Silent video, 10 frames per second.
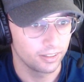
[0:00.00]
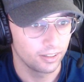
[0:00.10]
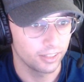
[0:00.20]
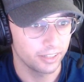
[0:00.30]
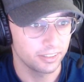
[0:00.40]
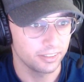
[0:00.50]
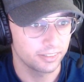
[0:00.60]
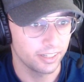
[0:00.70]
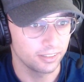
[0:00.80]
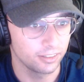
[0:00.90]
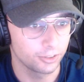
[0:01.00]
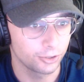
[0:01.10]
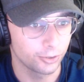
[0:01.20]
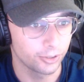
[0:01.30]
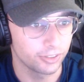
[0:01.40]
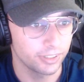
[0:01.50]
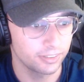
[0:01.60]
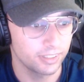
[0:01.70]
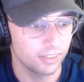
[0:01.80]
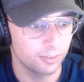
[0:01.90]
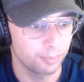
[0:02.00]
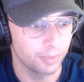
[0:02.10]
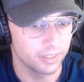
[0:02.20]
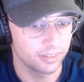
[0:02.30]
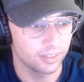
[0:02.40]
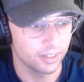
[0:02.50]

electing to take a little shorter distance, but